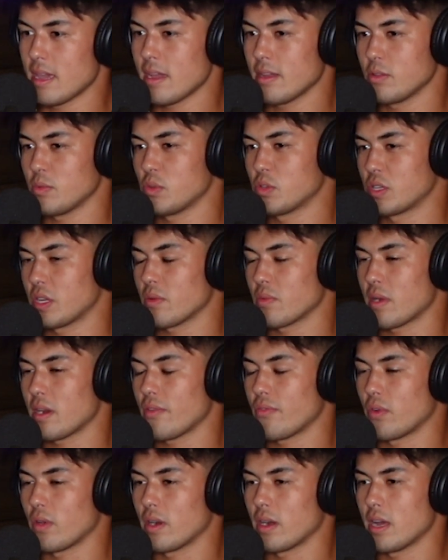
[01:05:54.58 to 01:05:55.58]
Yeah, I was just getting
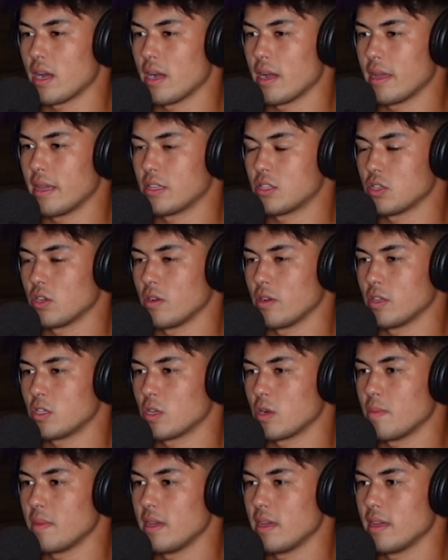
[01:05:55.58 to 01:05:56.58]
ready for it. So
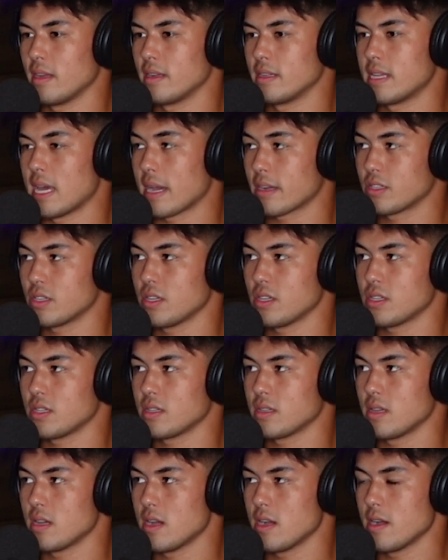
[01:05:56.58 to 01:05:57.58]
it's going to be in
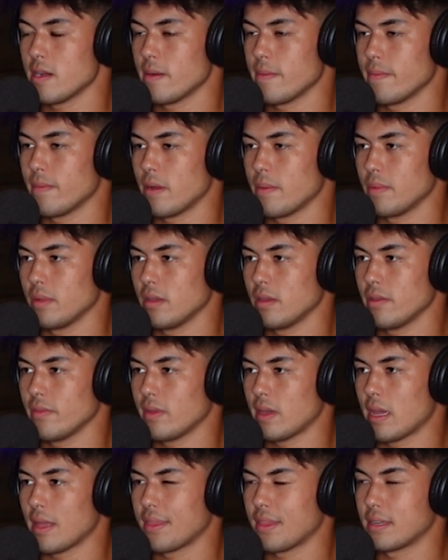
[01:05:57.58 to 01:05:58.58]
Texas, I
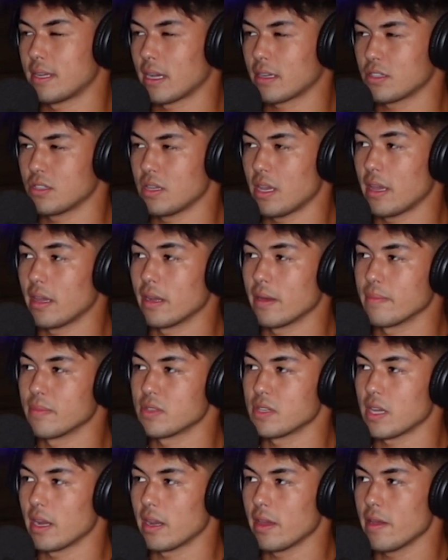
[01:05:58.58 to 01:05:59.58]
believe, at the Texas
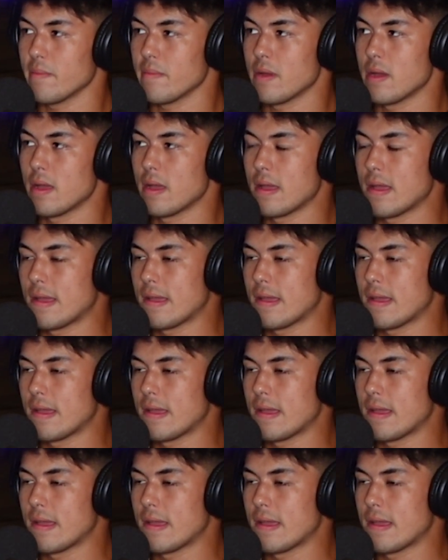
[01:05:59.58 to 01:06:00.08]
A&M Stadium,